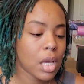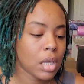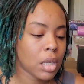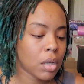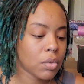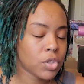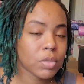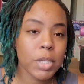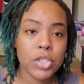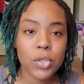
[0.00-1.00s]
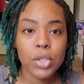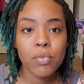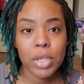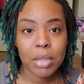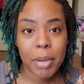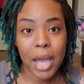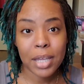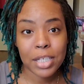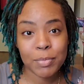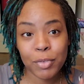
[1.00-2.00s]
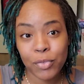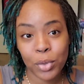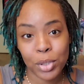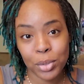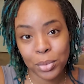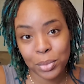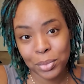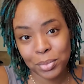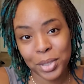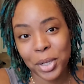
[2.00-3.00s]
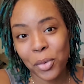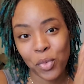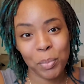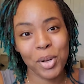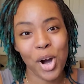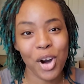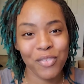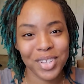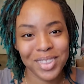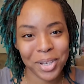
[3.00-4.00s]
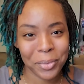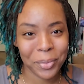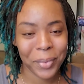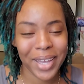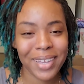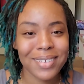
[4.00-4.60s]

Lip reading: You know, just make sure you read the package before you know, rip it off and throw it away.